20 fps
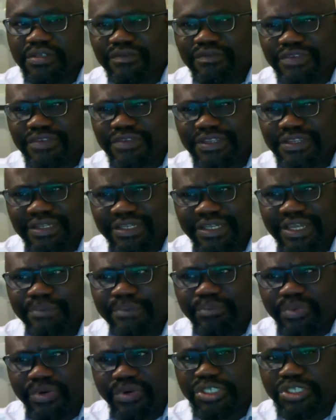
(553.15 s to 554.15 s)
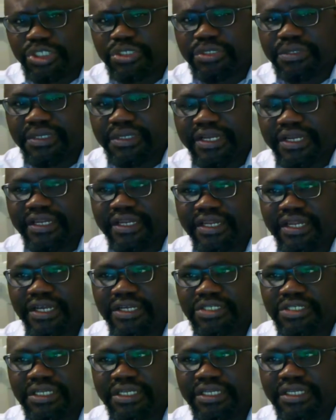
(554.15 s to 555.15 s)
because of that pressure,
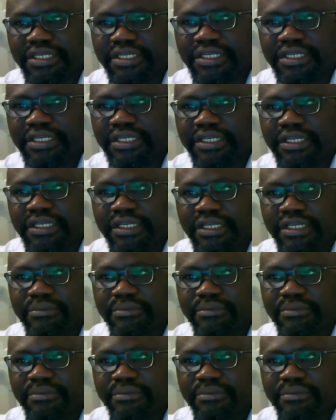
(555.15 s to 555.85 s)
the